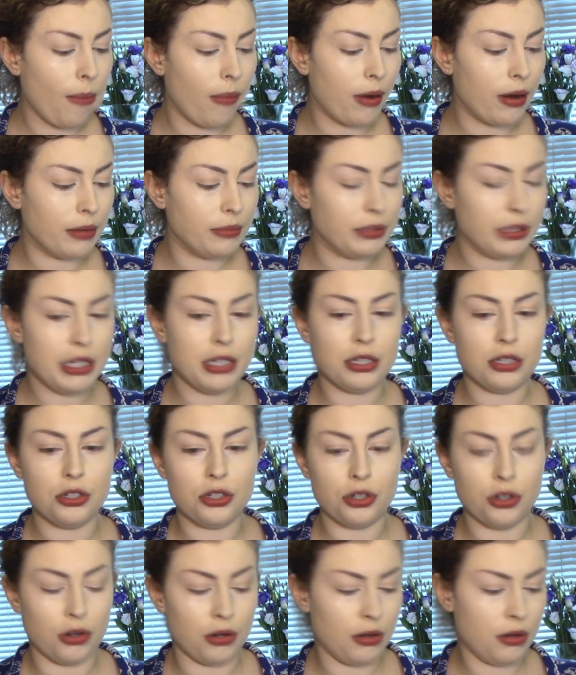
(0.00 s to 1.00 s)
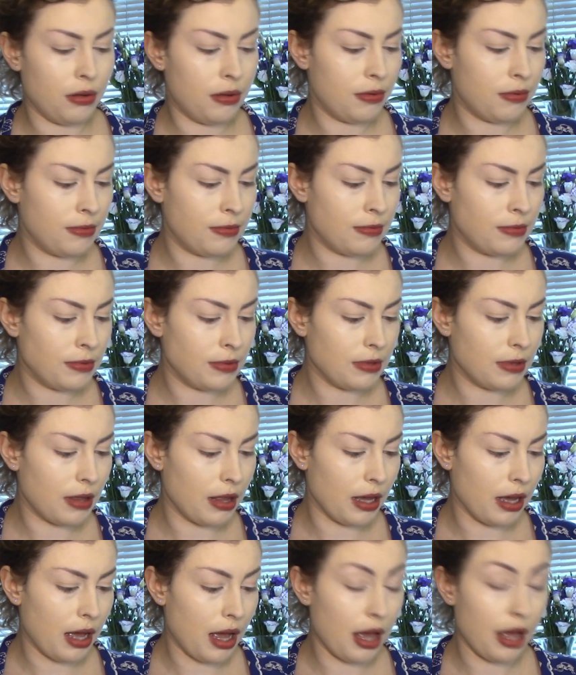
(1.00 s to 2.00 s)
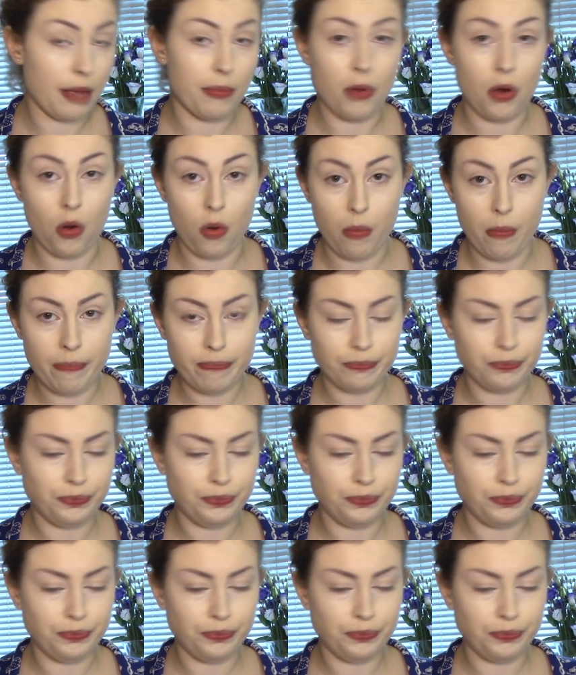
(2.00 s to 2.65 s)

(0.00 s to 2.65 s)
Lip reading: And please ensure that I'm home.